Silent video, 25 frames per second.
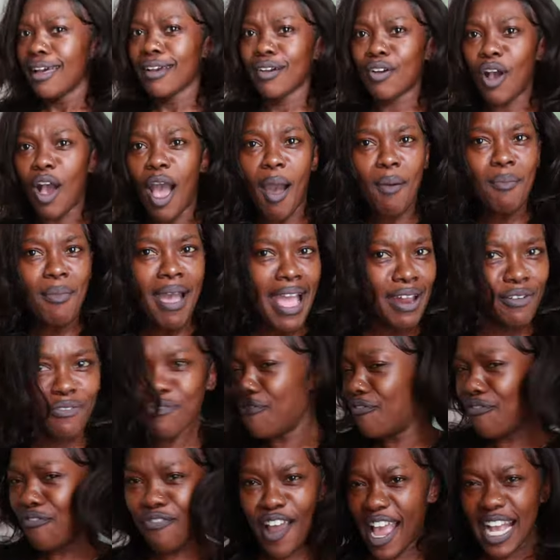Come and
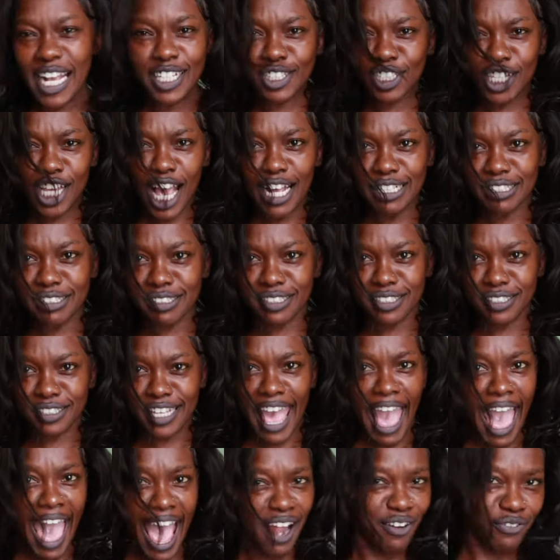fix
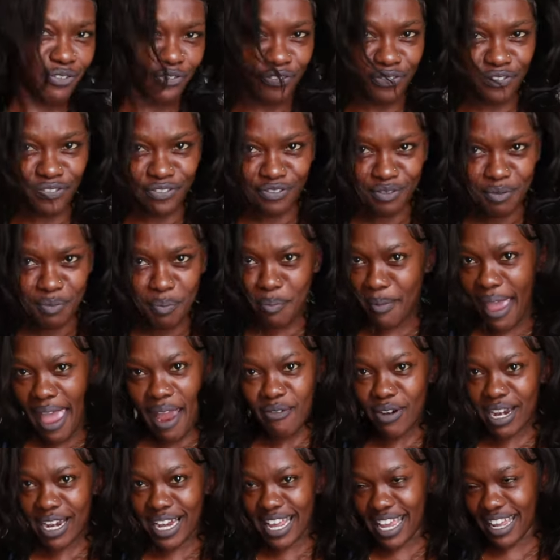yourself,
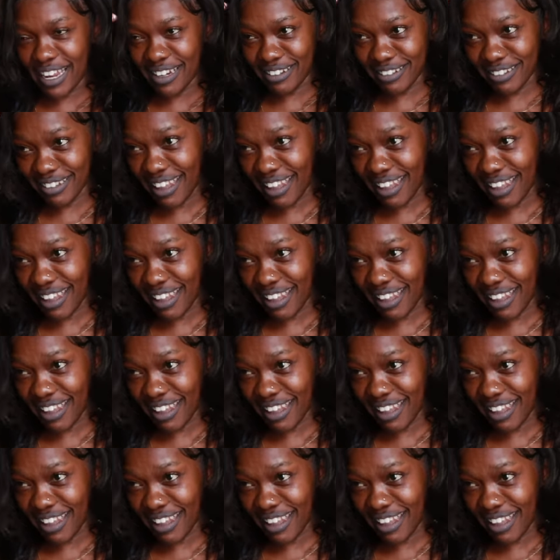Marilyn.